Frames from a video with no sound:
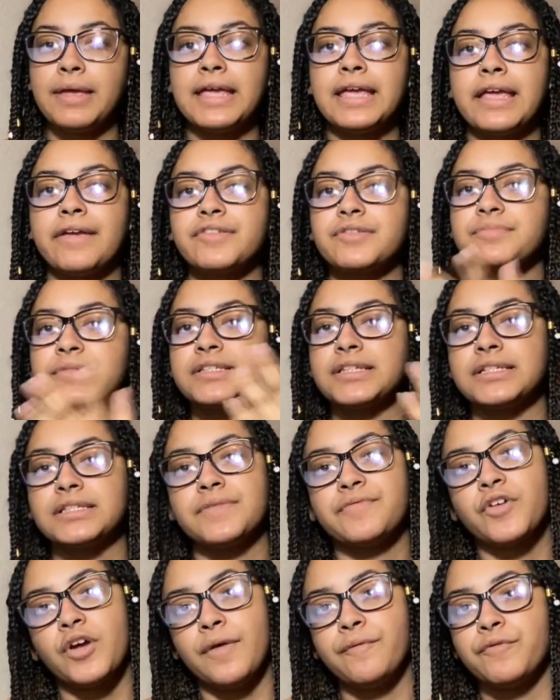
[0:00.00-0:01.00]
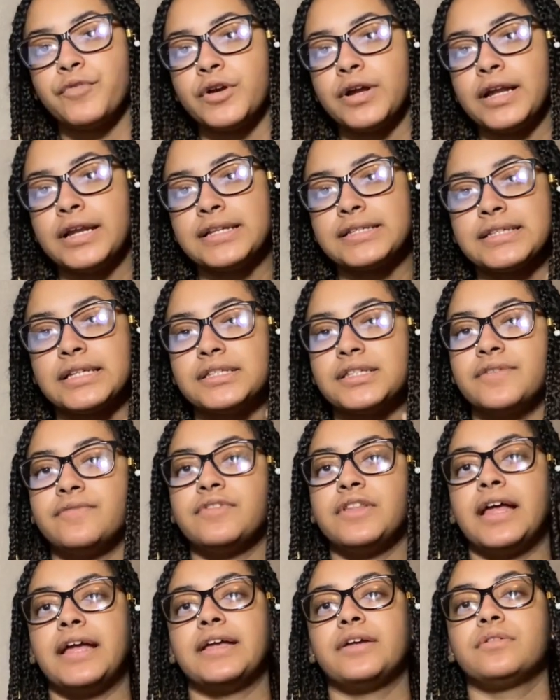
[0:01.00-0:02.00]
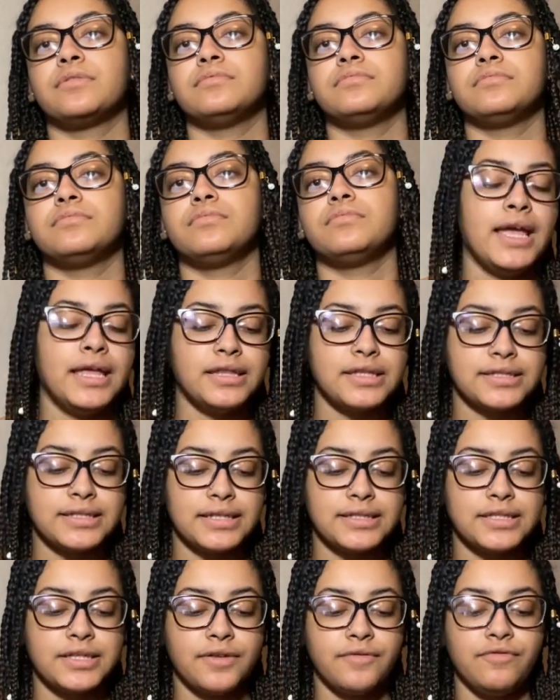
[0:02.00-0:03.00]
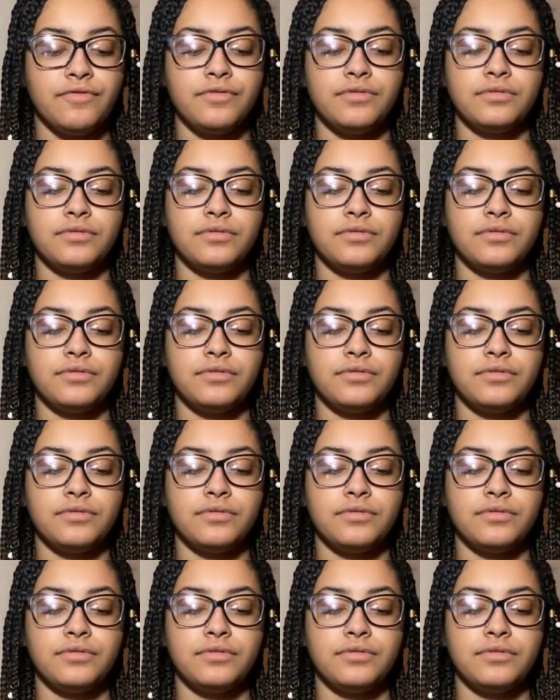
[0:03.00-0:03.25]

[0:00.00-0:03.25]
It gives them a sense of comfort and a sense of